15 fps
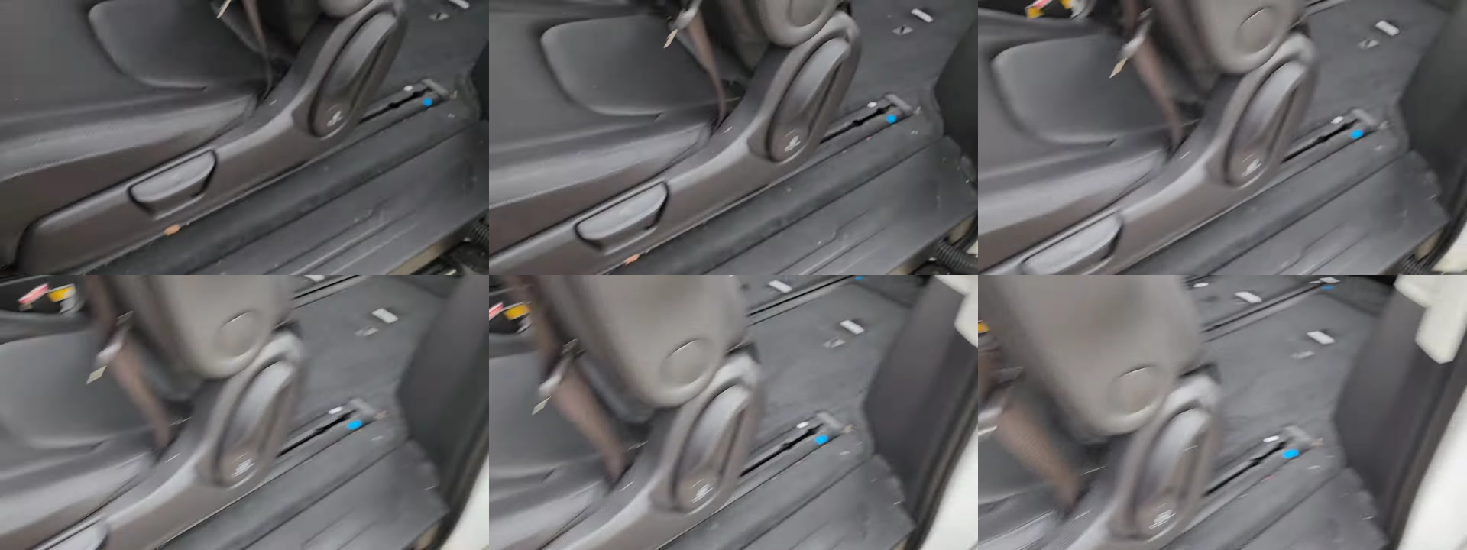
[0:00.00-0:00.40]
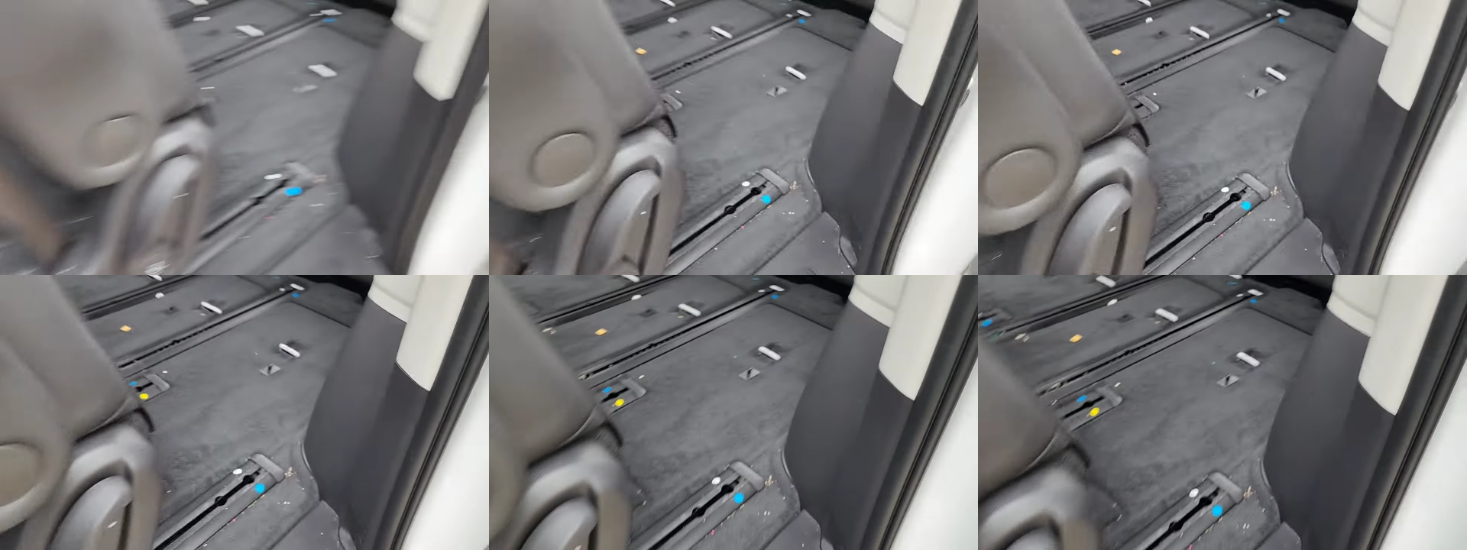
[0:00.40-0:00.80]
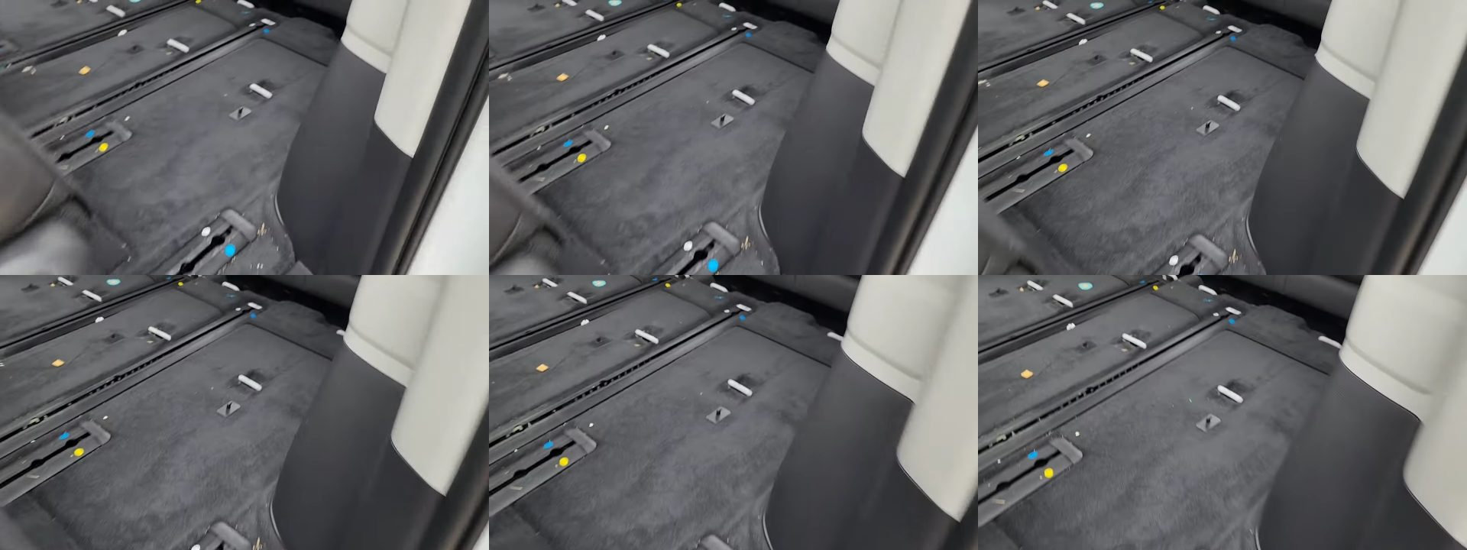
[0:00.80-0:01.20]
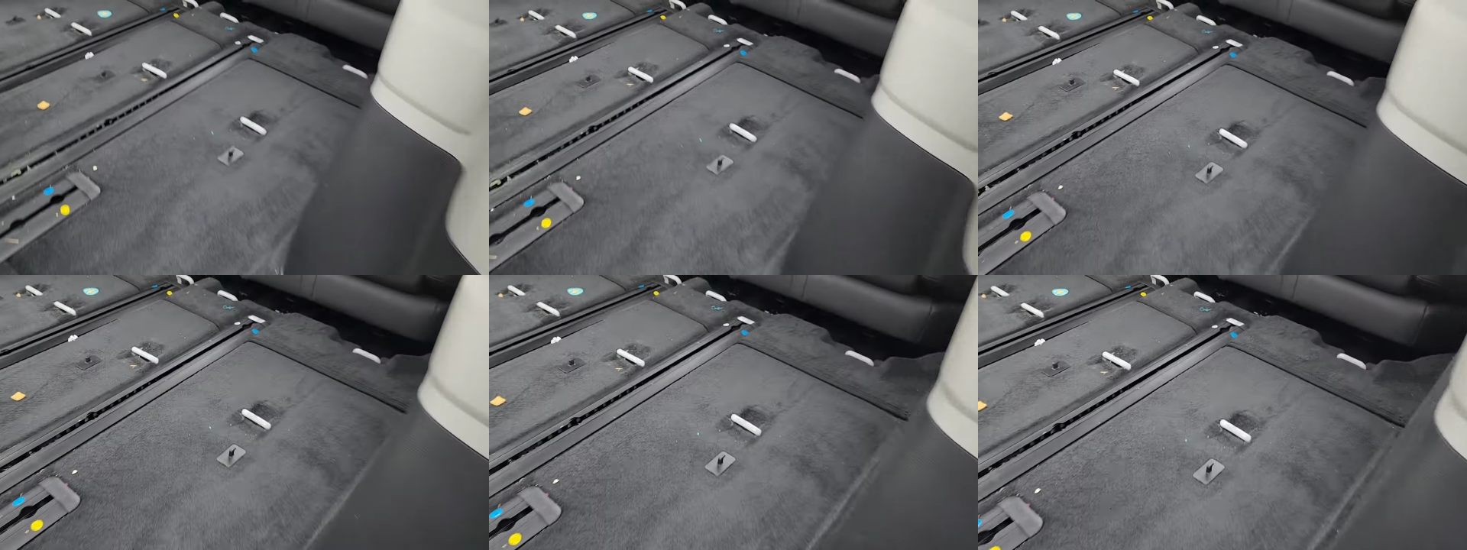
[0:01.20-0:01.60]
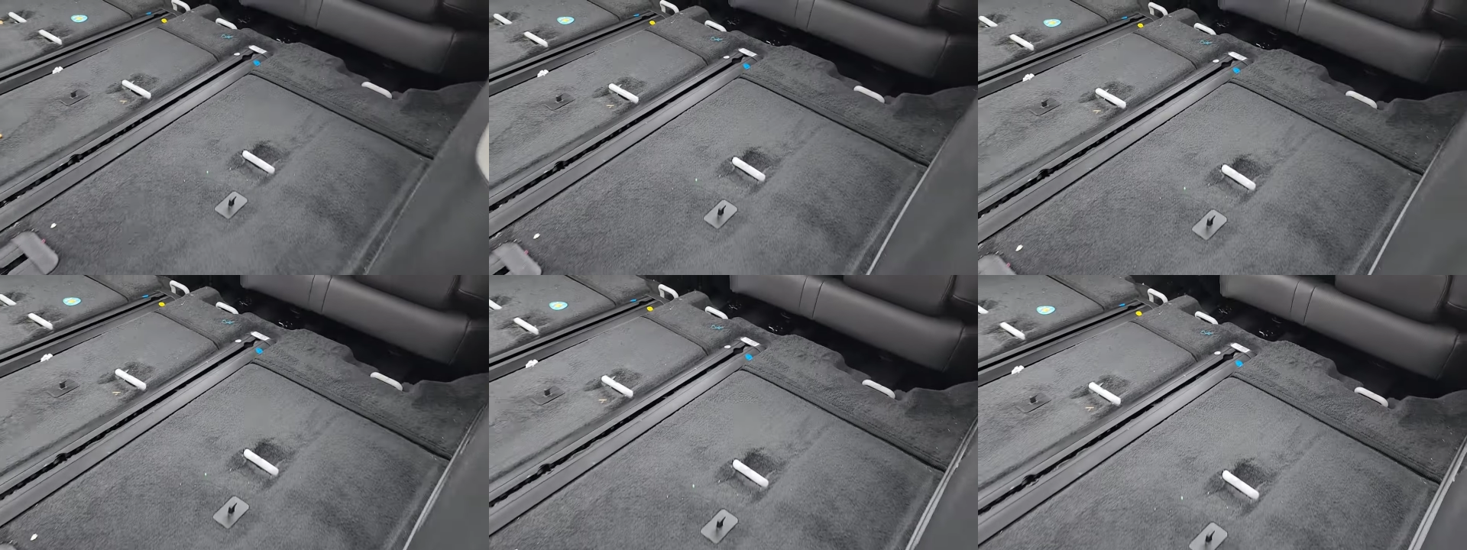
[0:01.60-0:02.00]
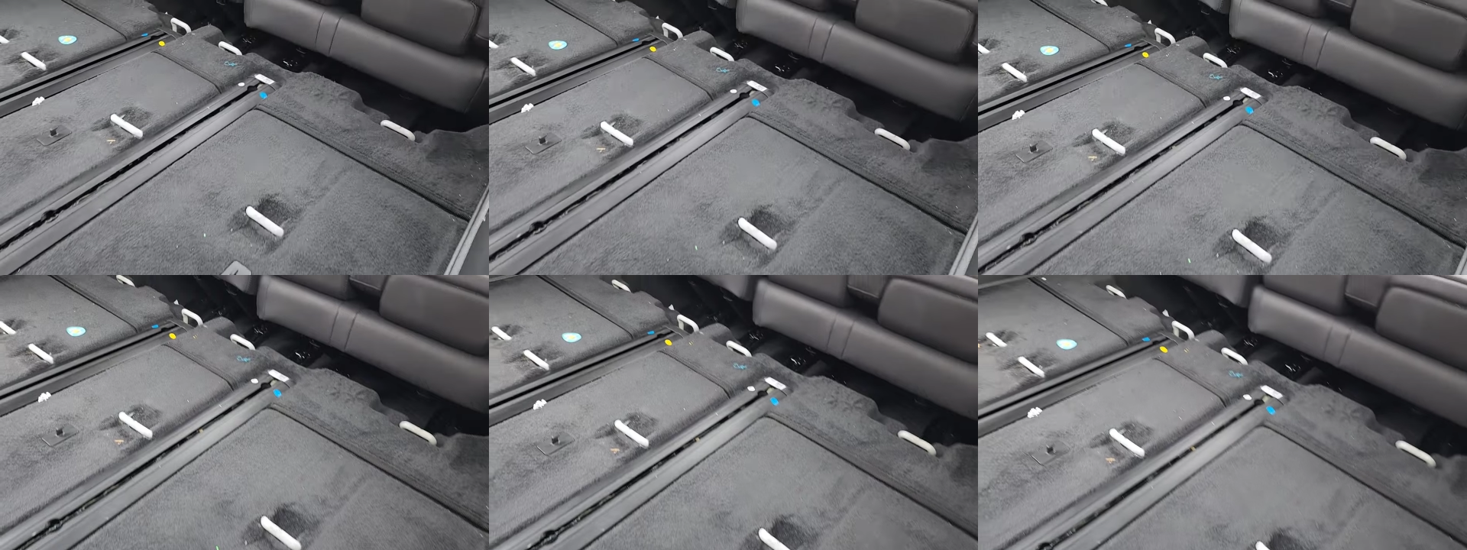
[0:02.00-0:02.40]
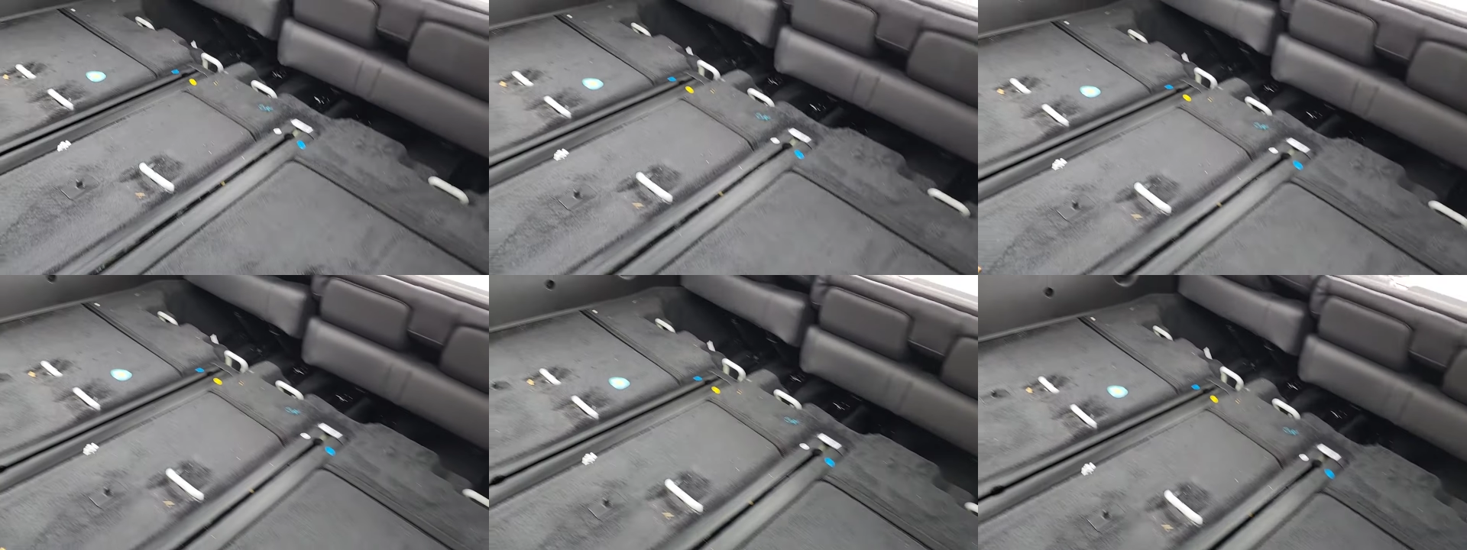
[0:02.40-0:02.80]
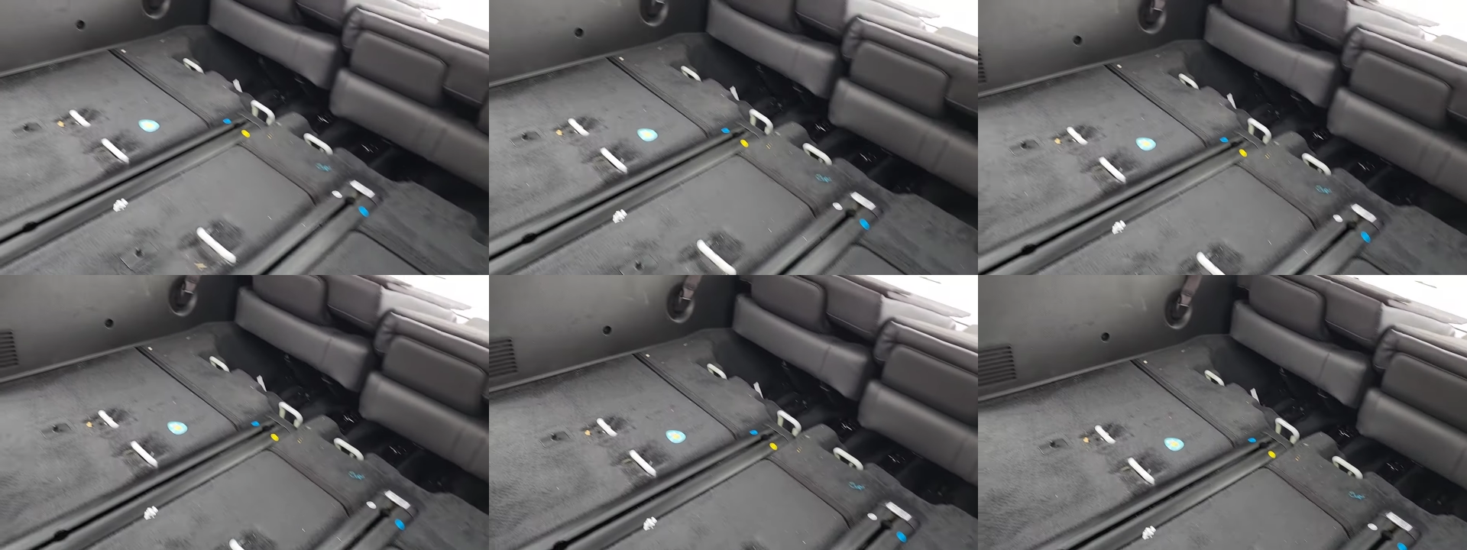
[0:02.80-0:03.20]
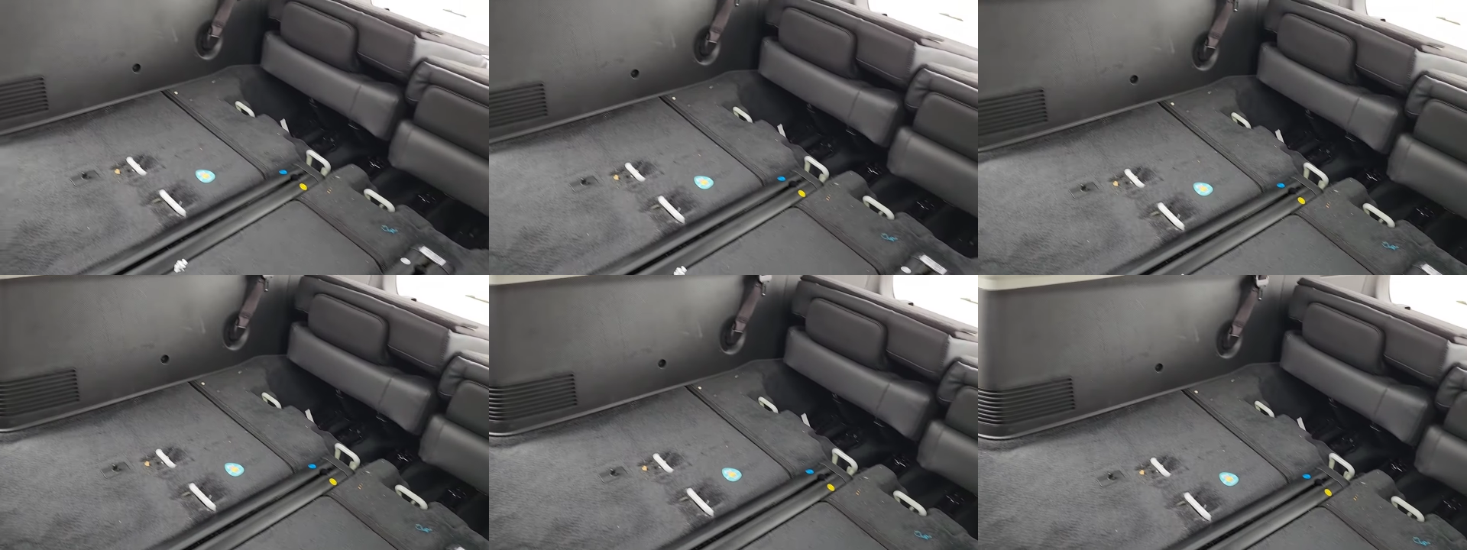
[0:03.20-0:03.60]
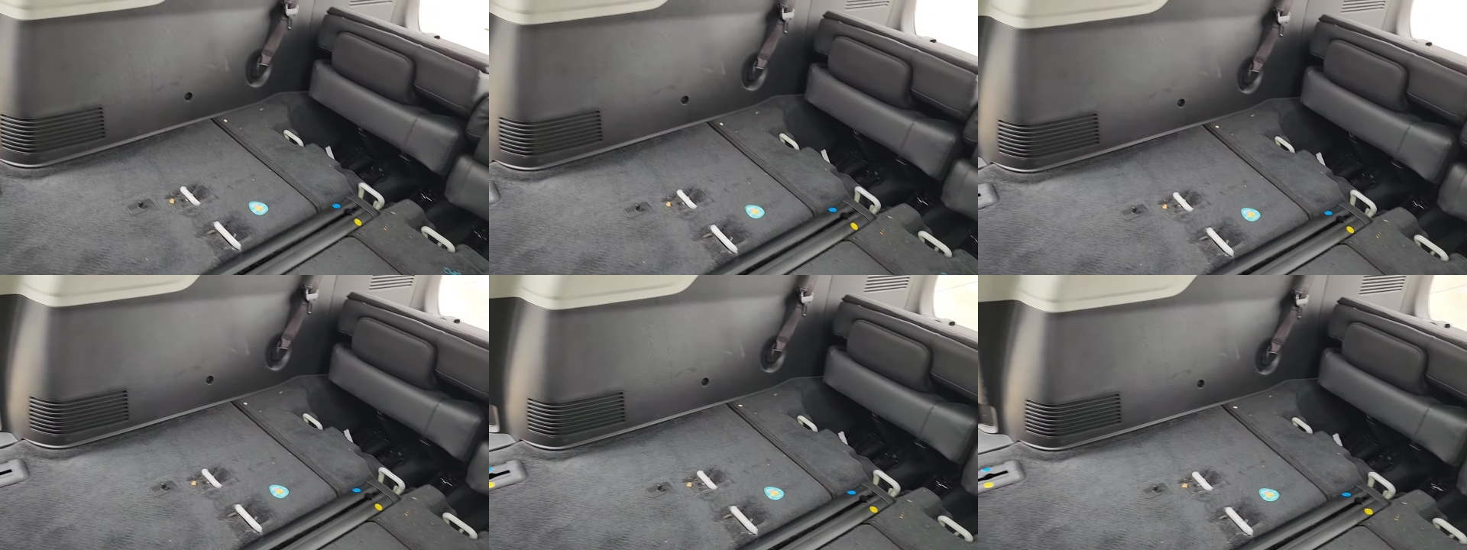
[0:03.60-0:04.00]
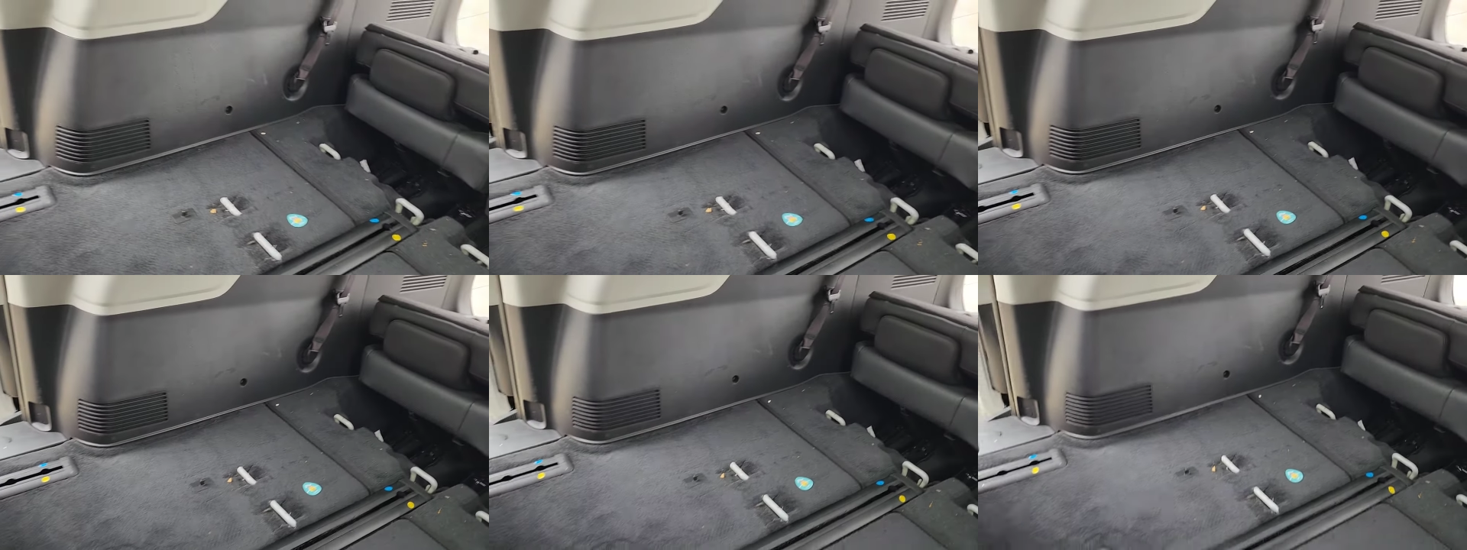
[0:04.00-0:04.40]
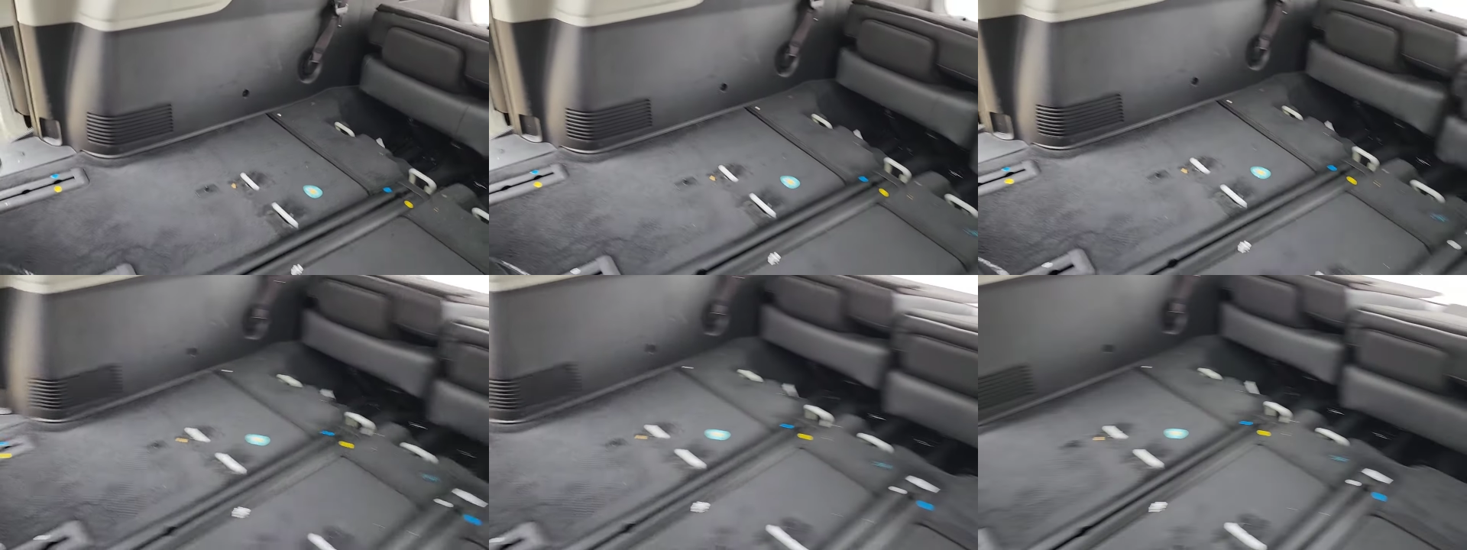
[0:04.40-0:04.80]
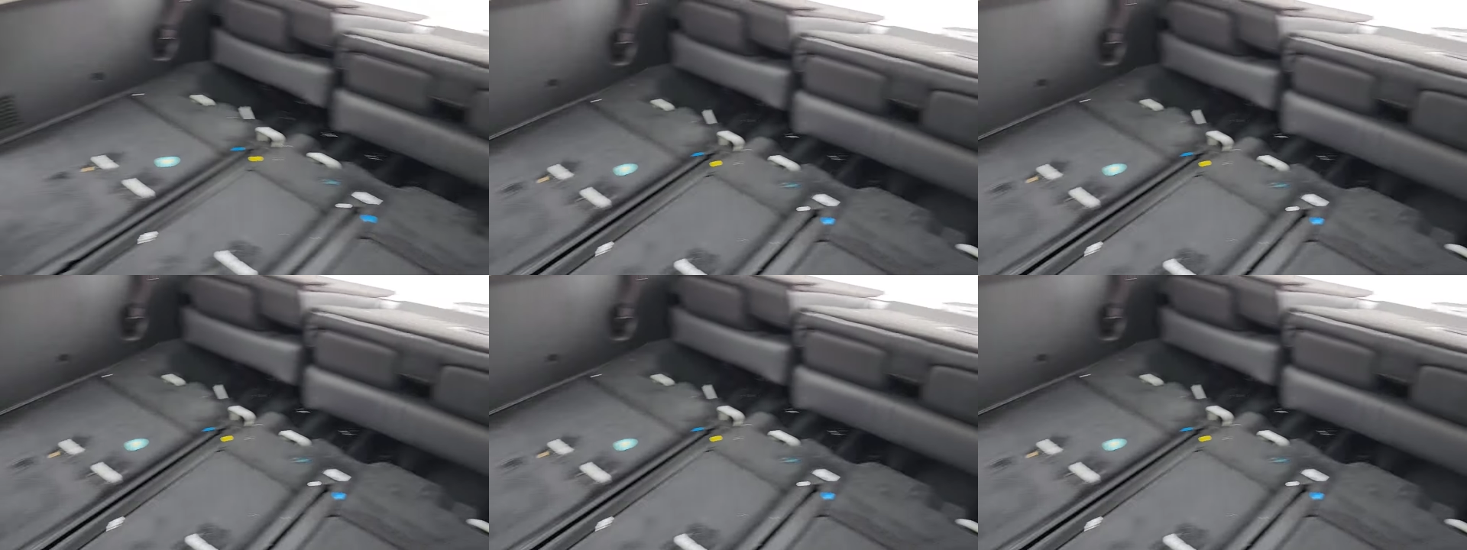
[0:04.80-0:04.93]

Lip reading: (no speaker visible)